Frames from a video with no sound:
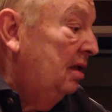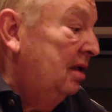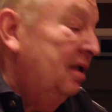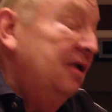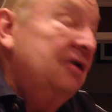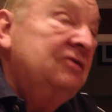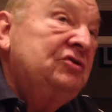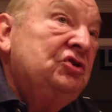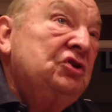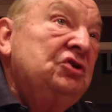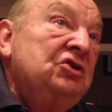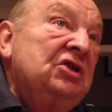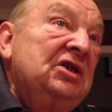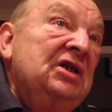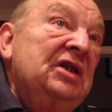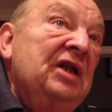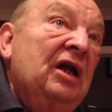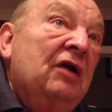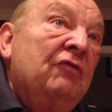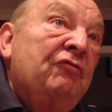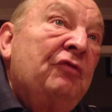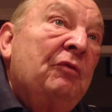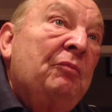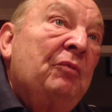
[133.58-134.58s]
if she's in
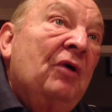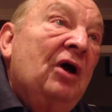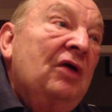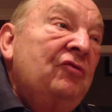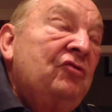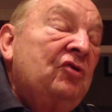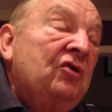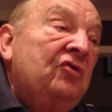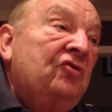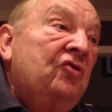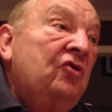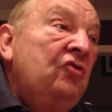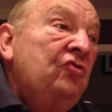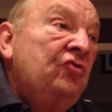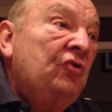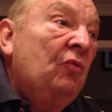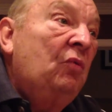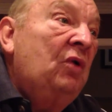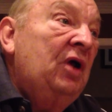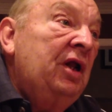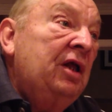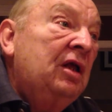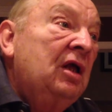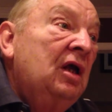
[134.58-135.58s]
there for prostitution,
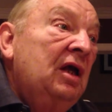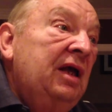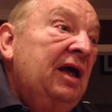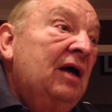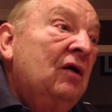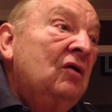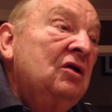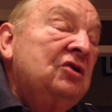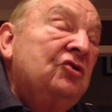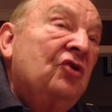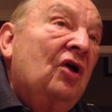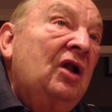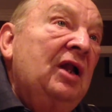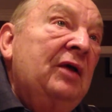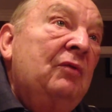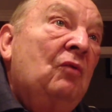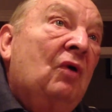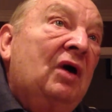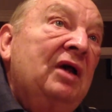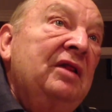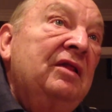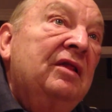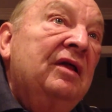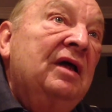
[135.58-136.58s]
what, hell, it's only
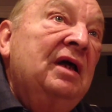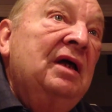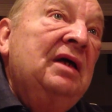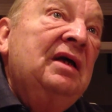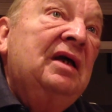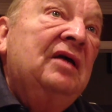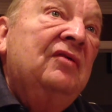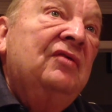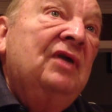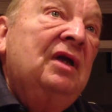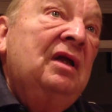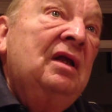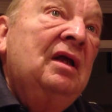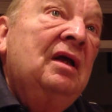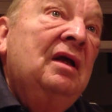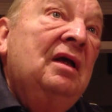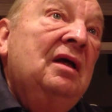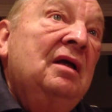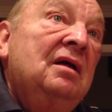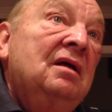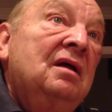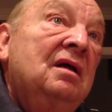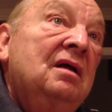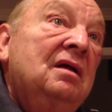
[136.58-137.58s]
one thing, isn't it?
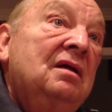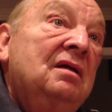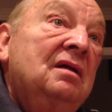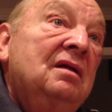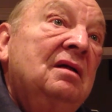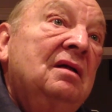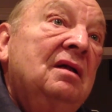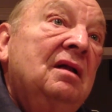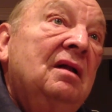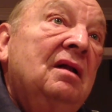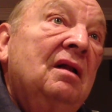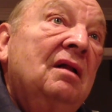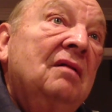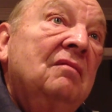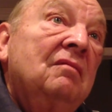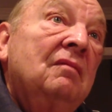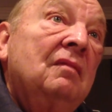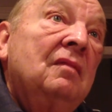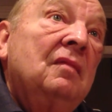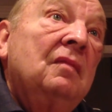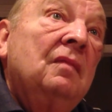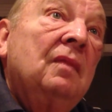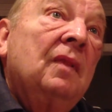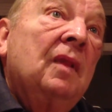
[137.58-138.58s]
Pretty much.
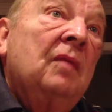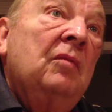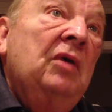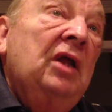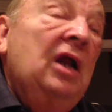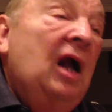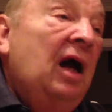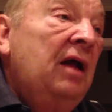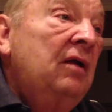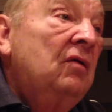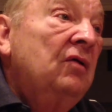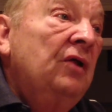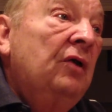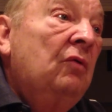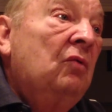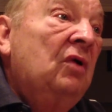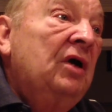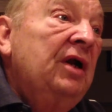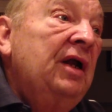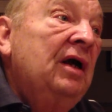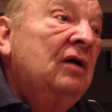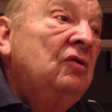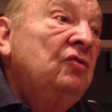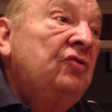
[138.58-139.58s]
I mean, I don't know
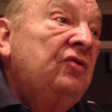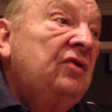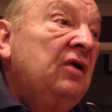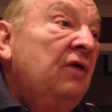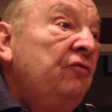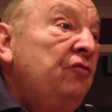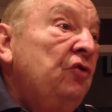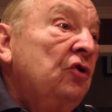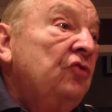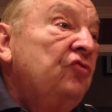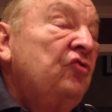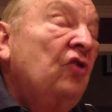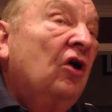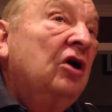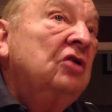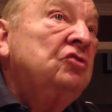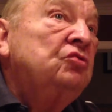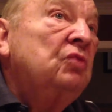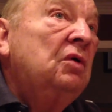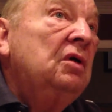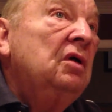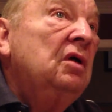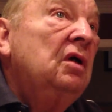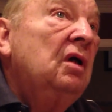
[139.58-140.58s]
what else. Unless she, was
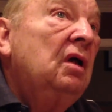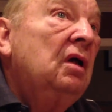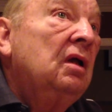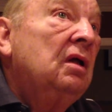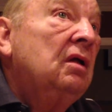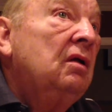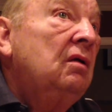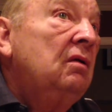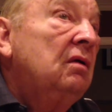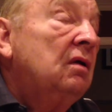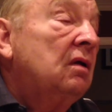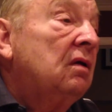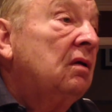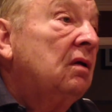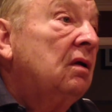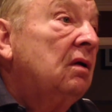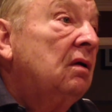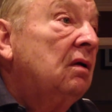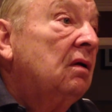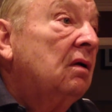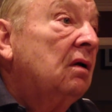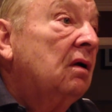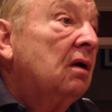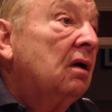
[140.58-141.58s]
do, unless she was doing it
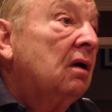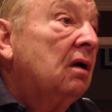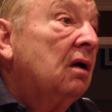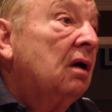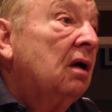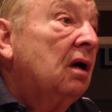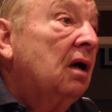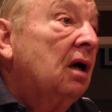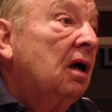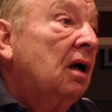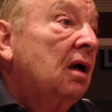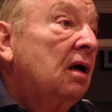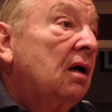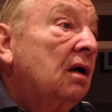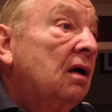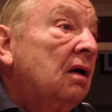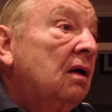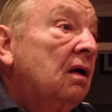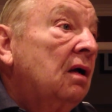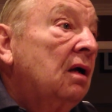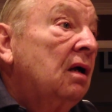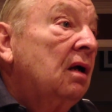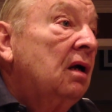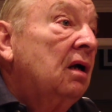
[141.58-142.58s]
with a cop or a
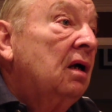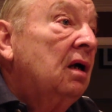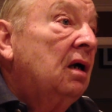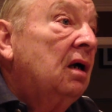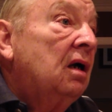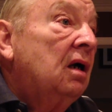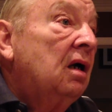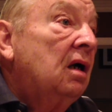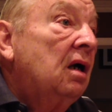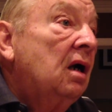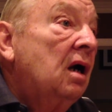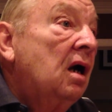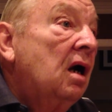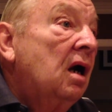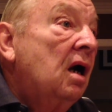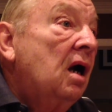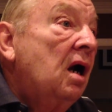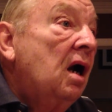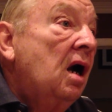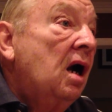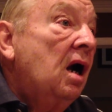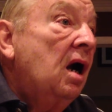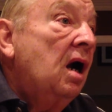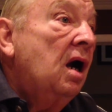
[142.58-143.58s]
judge and they kind of
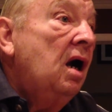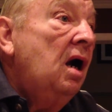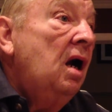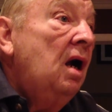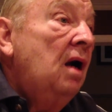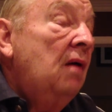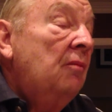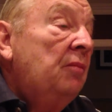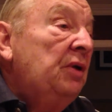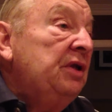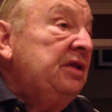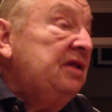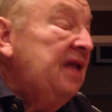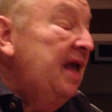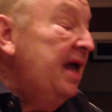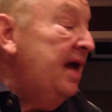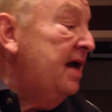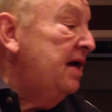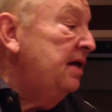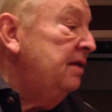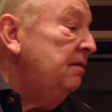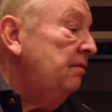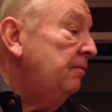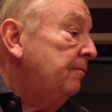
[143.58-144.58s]
try to but hide
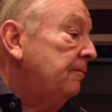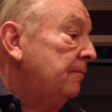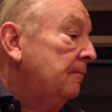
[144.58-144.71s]
then, it